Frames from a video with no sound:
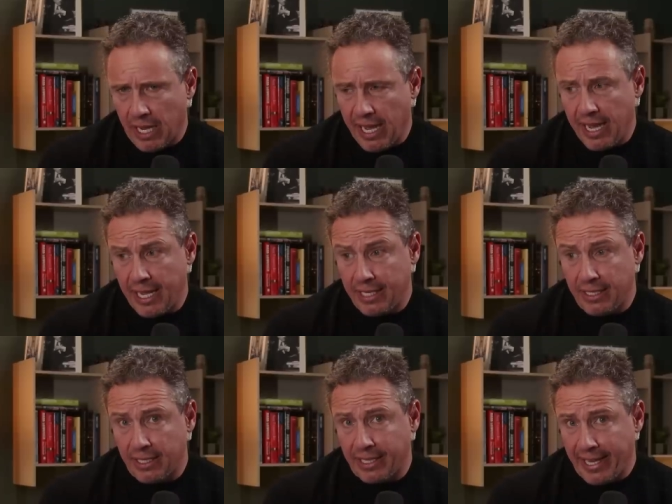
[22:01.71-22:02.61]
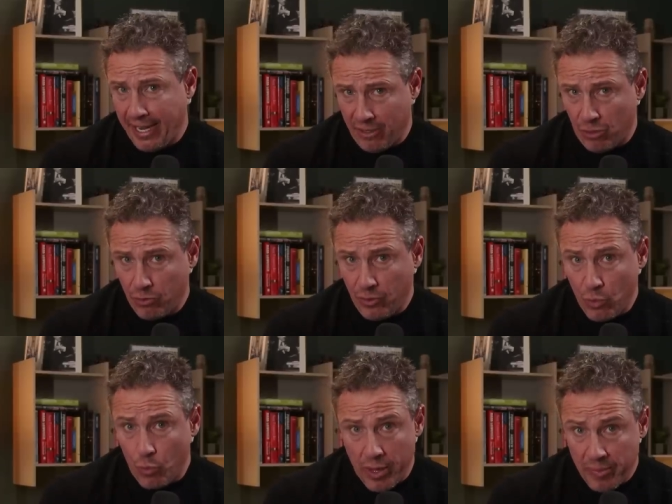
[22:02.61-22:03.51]
And can't
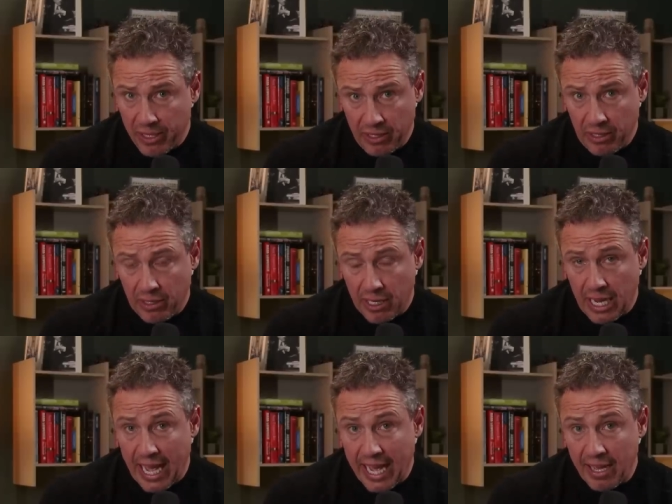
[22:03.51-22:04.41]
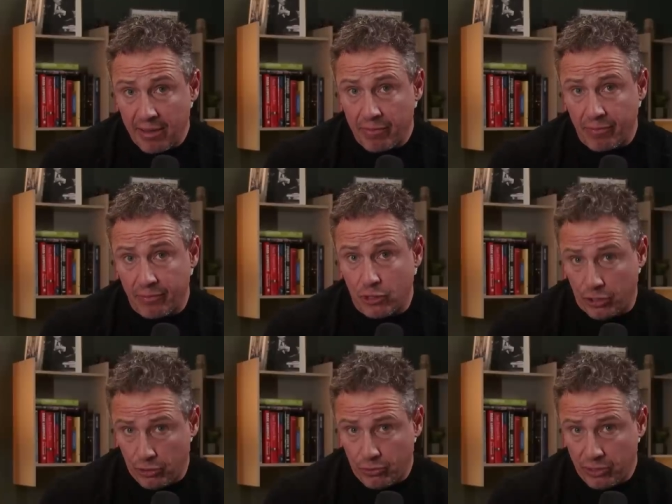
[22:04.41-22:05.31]
only women have
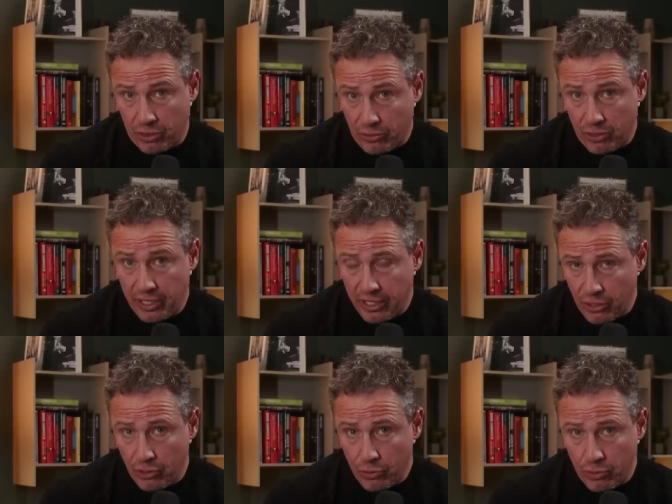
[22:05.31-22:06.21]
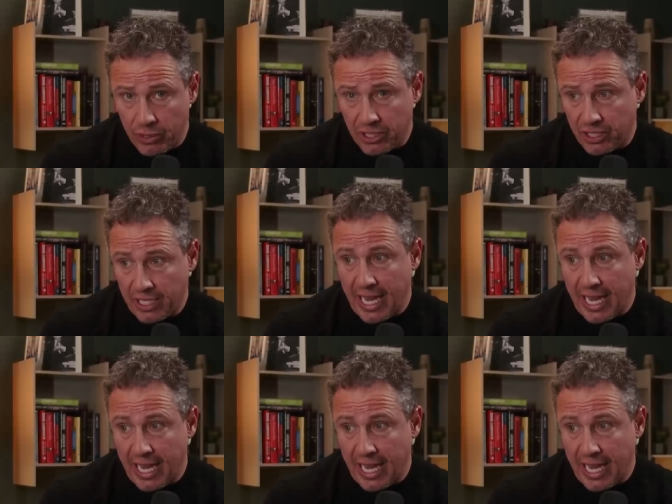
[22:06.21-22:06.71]
children? Don't you need a uterus?